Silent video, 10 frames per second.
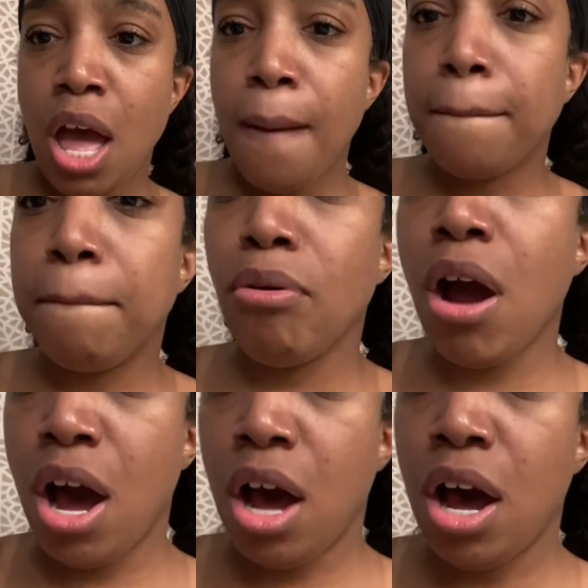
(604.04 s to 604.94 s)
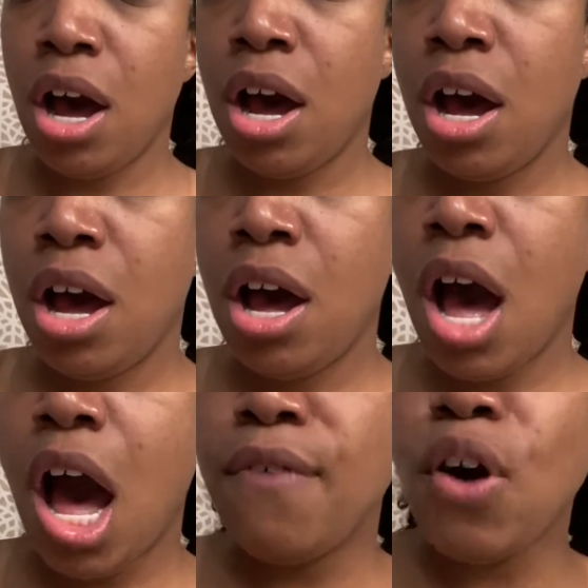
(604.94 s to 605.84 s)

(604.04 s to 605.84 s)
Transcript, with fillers: Bruh, of